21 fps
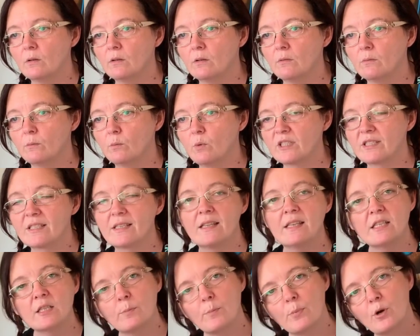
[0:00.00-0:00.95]
what's
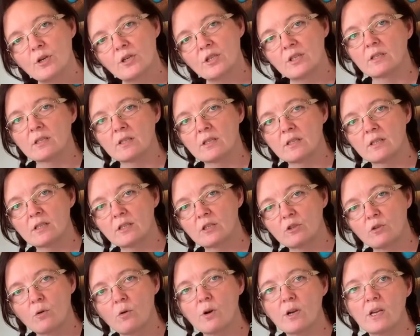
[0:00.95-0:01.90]
this person's
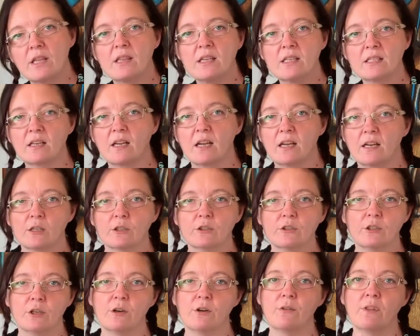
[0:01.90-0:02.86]
story, this
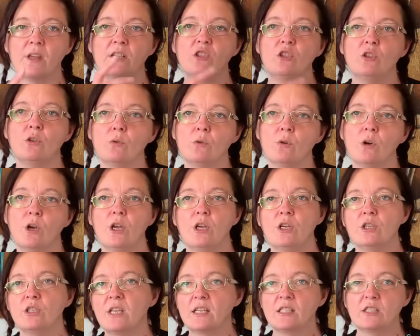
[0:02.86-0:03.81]
character that you
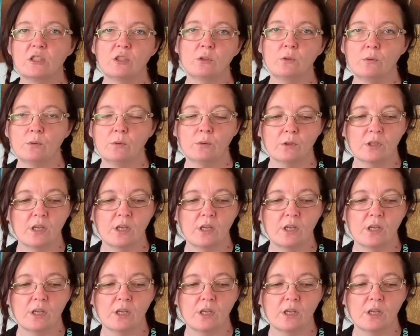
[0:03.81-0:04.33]
get to